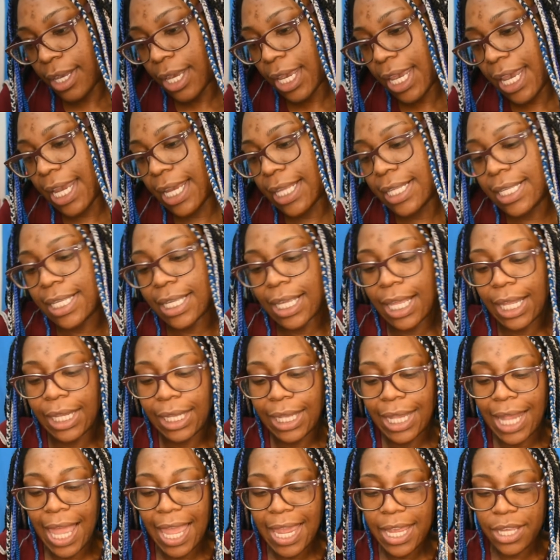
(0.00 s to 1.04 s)
It's
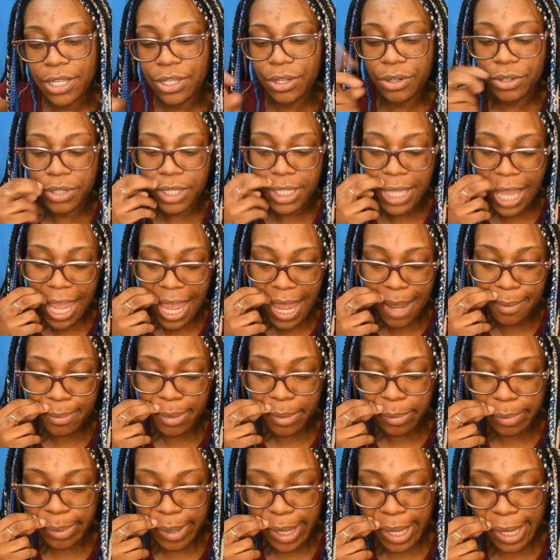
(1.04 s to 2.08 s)
laser tape,
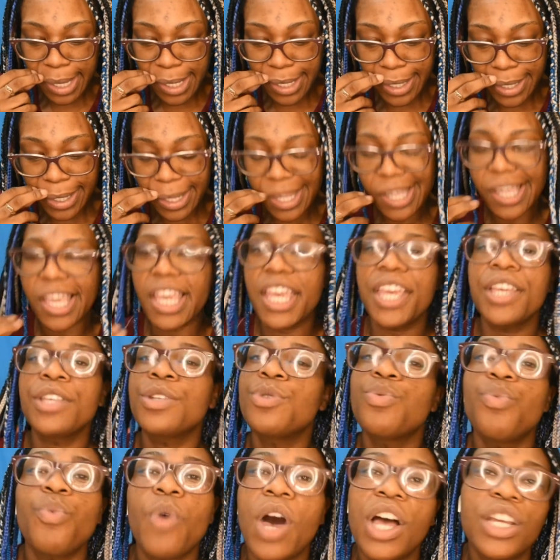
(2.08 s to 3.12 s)
but it's
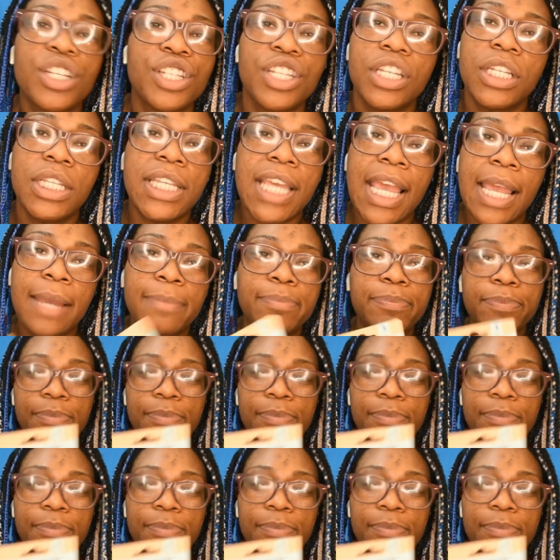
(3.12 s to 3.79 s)
washi tape.